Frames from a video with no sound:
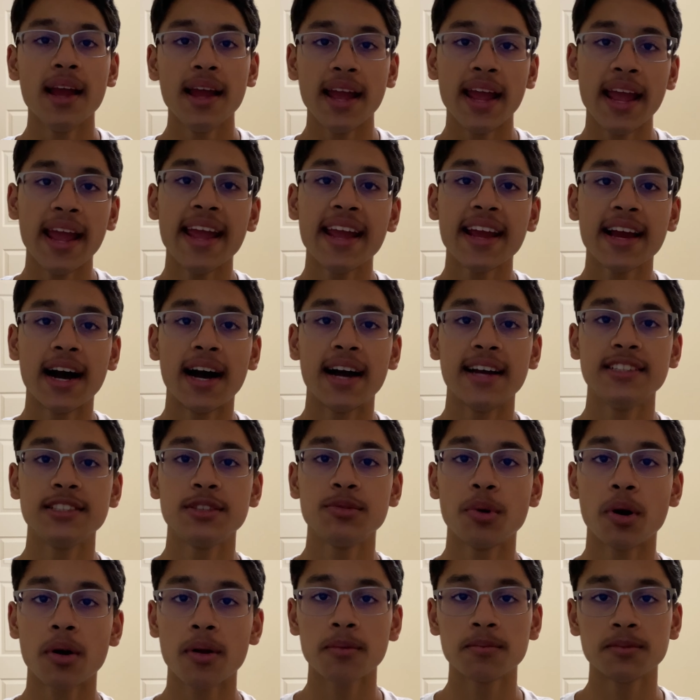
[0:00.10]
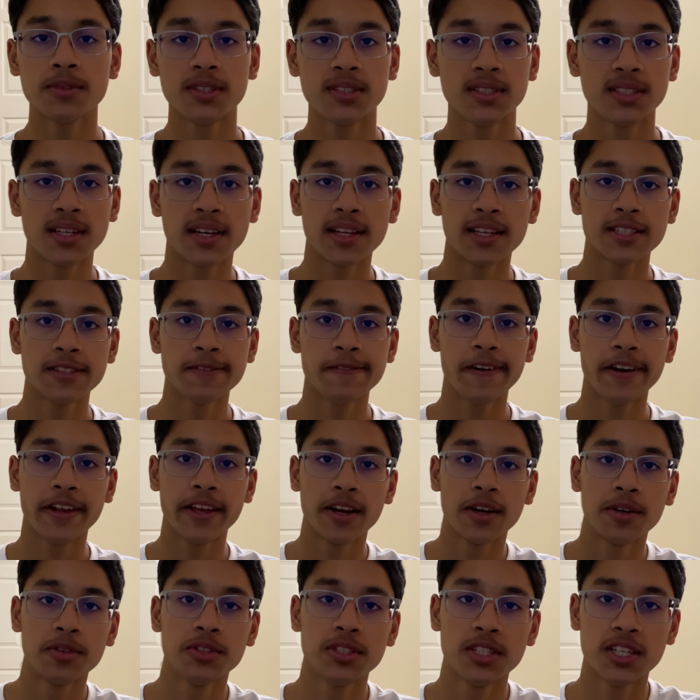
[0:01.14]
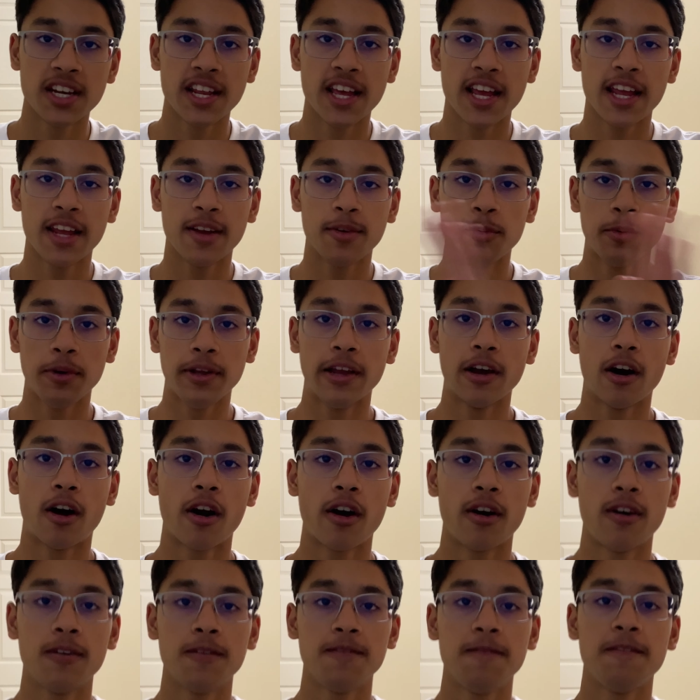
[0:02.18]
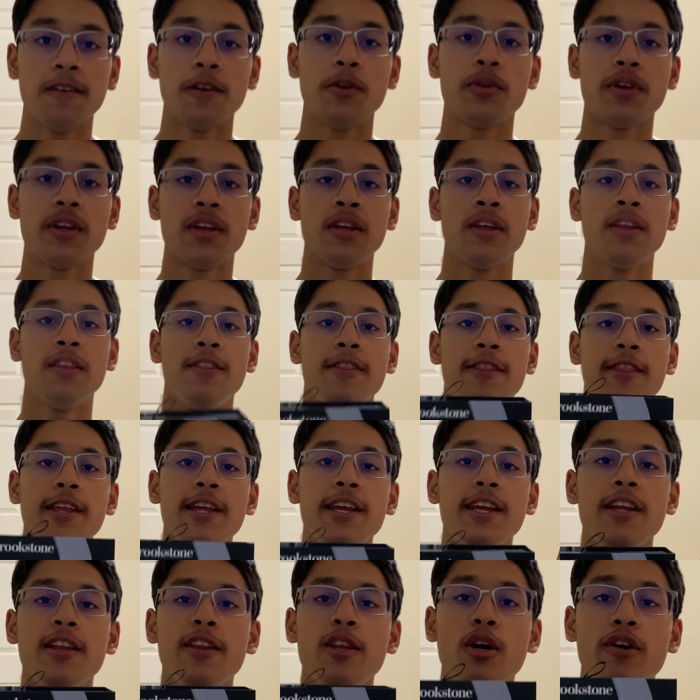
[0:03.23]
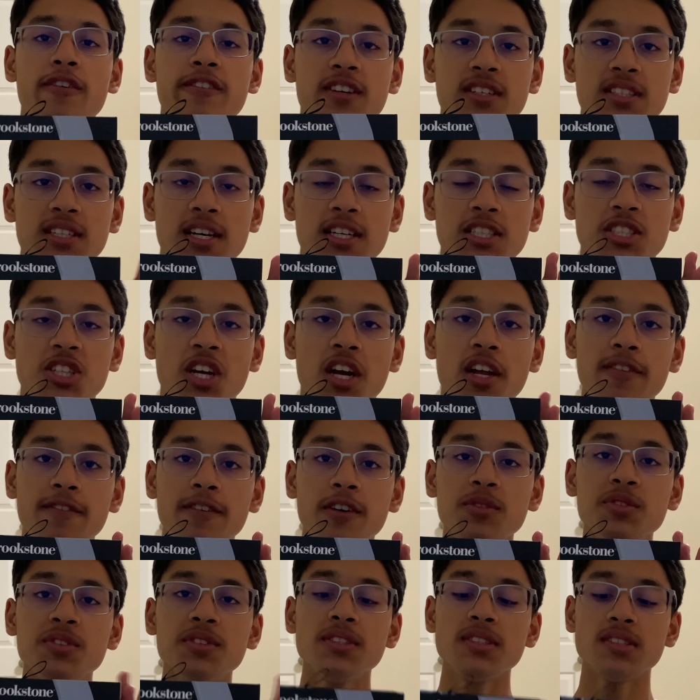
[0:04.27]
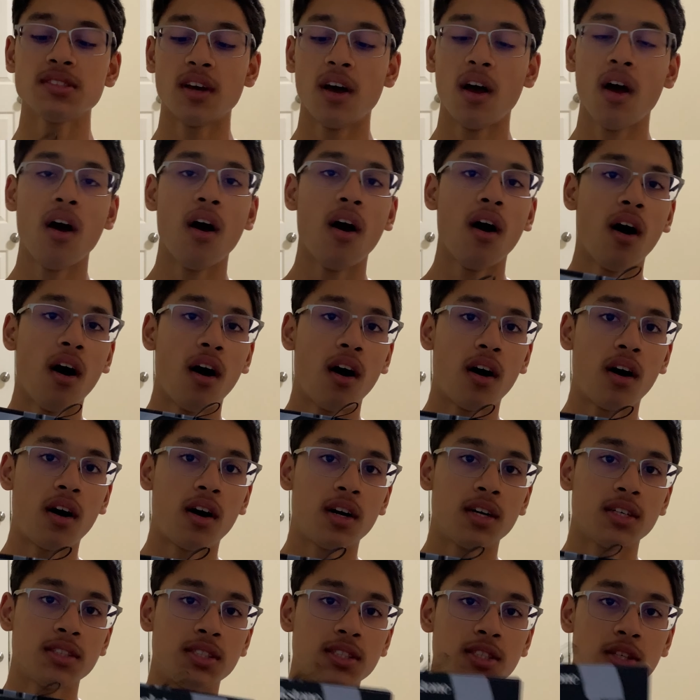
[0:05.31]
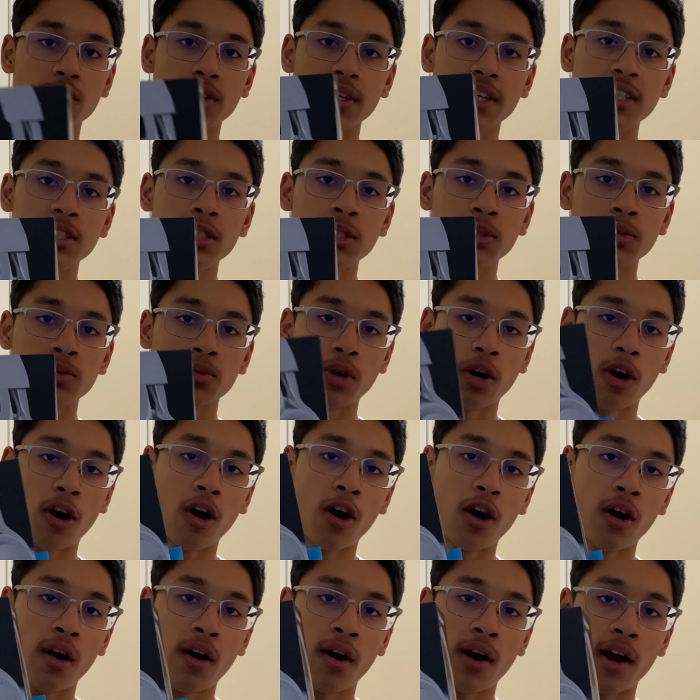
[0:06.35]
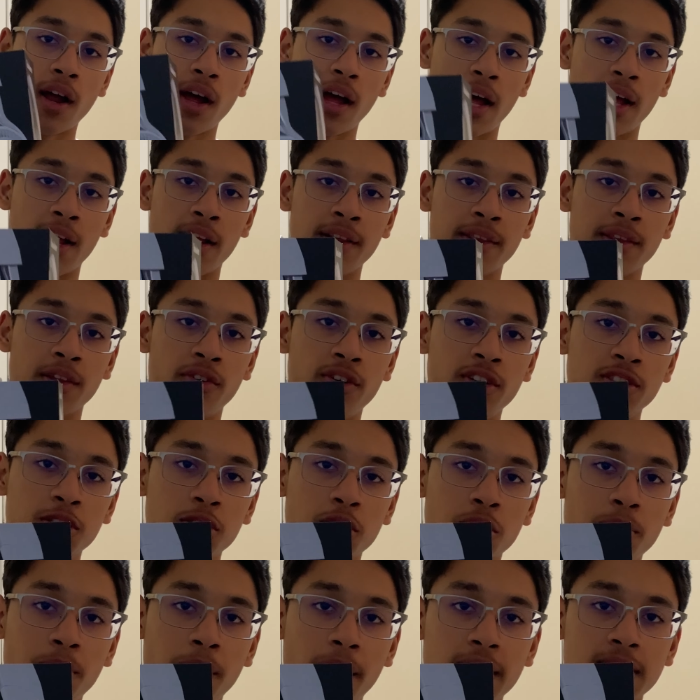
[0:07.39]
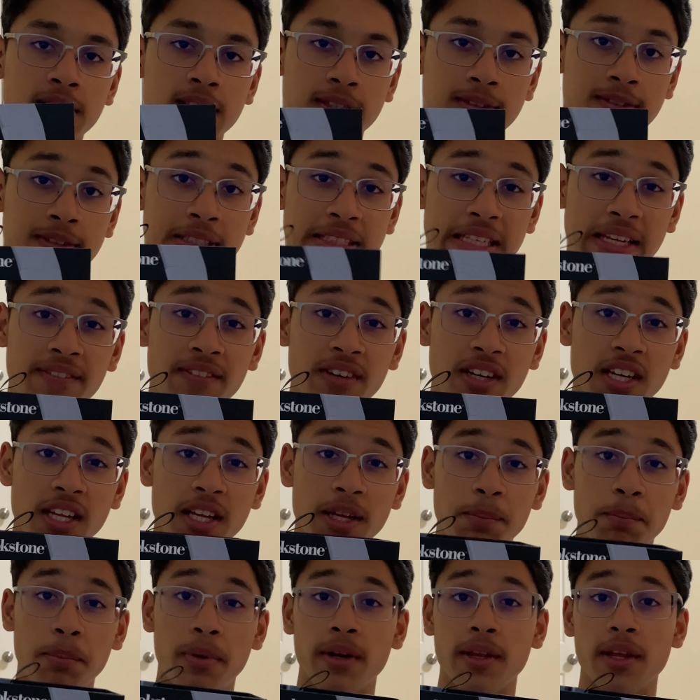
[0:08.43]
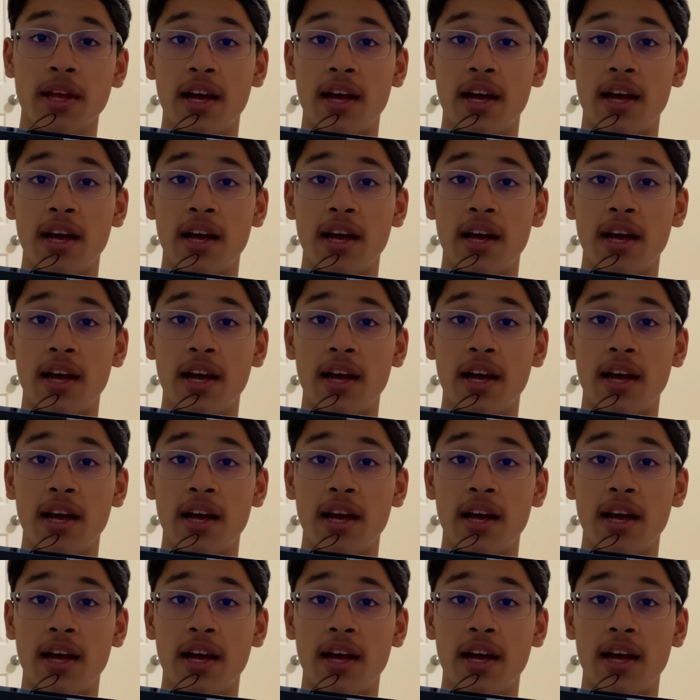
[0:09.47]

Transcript: Hey guys, welcome to today's video. Today we are reviewing the Novatouch headphones. So these are at the original price of $70, but